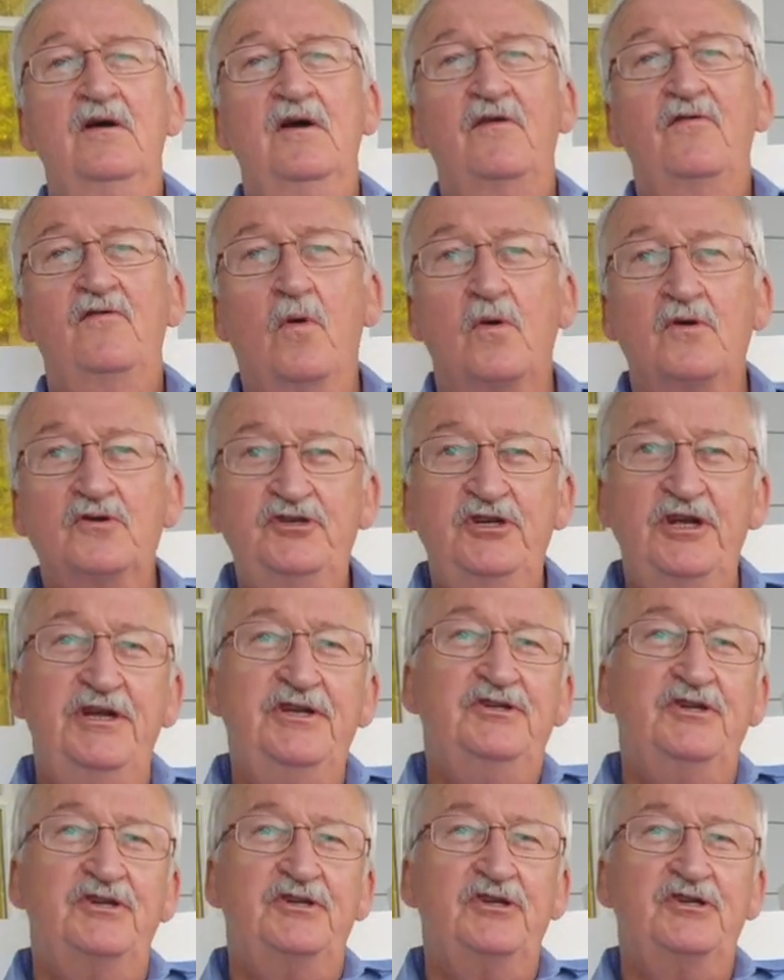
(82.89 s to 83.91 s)
Of course,
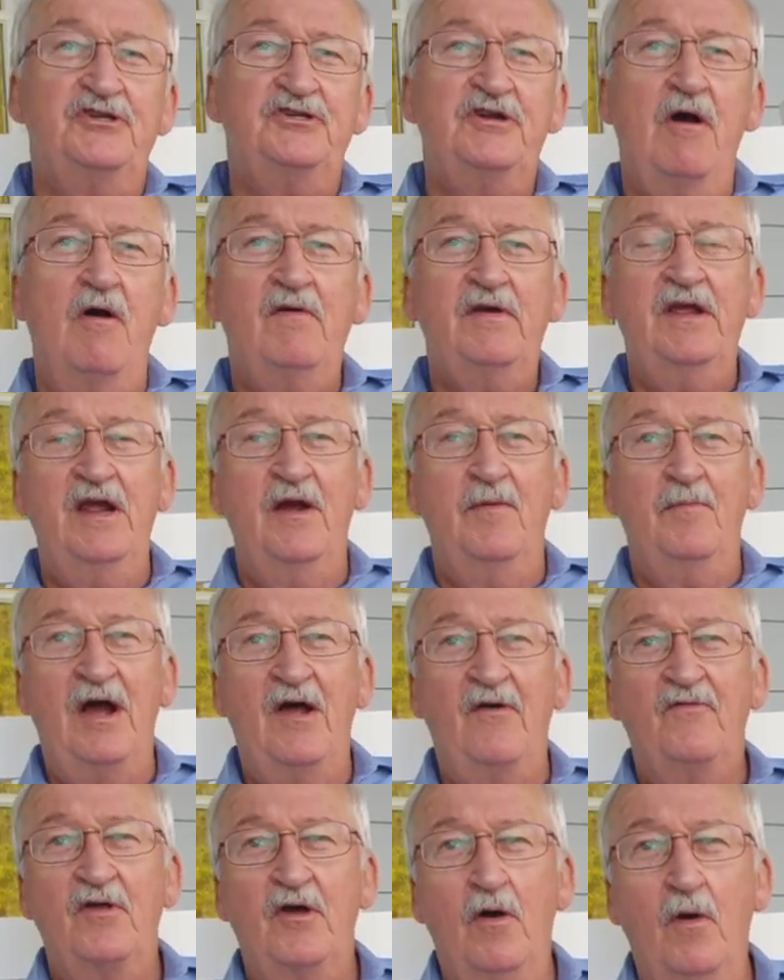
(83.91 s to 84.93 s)
Jesus is talking
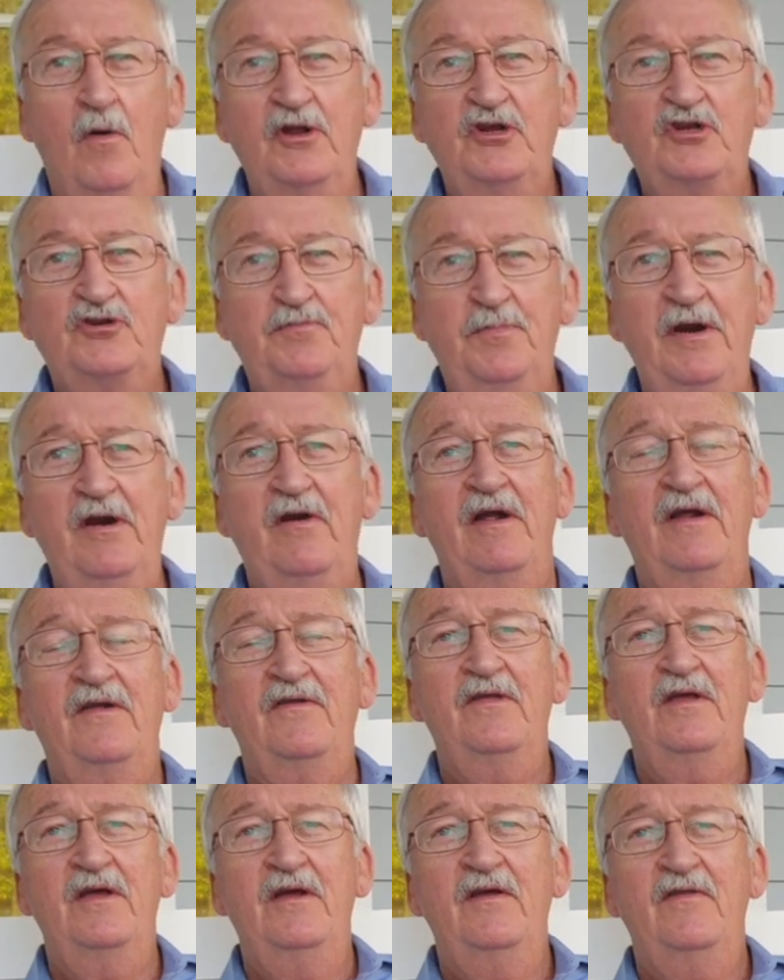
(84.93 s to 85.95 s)
about the Holy Spirit
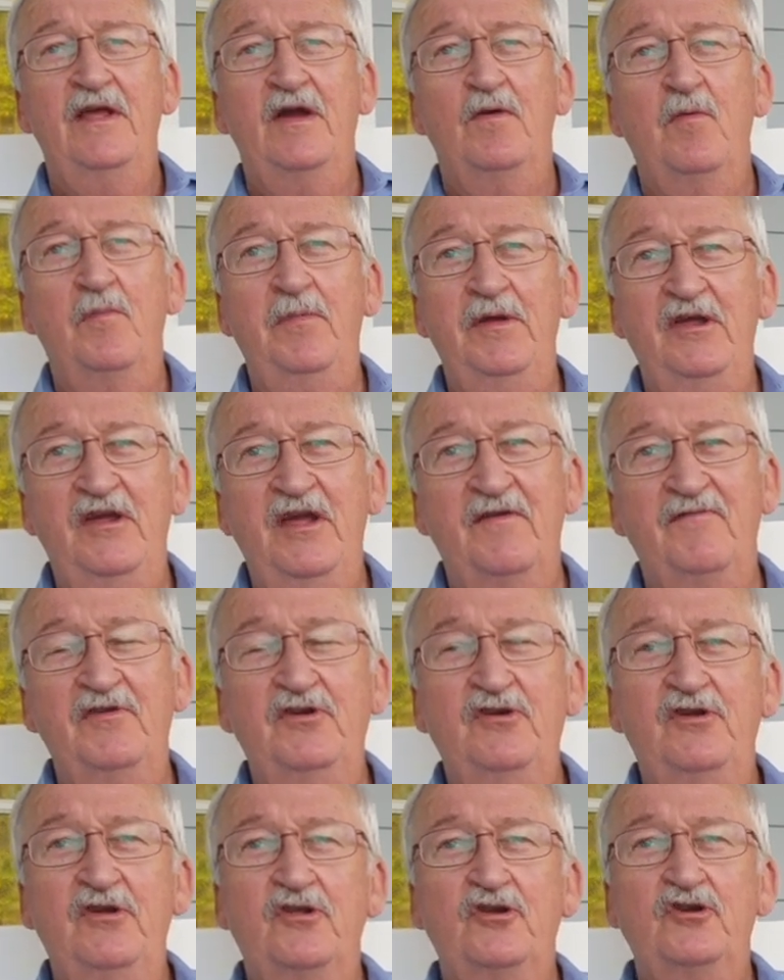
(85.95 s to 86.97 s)
that will be
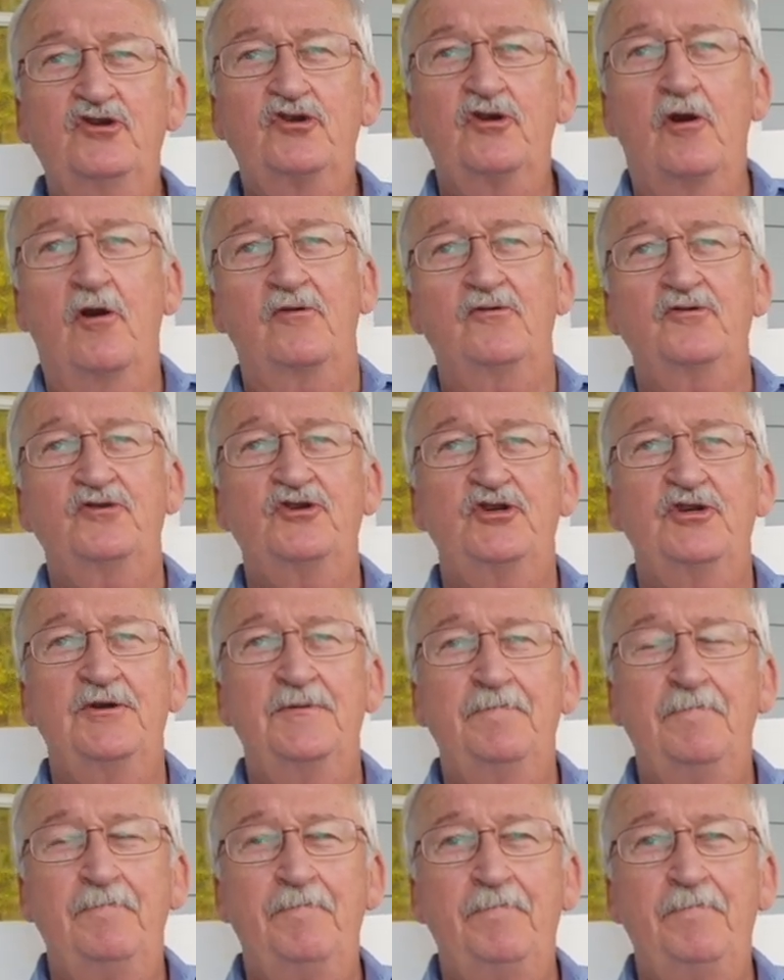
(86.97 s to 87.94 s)
given to the church.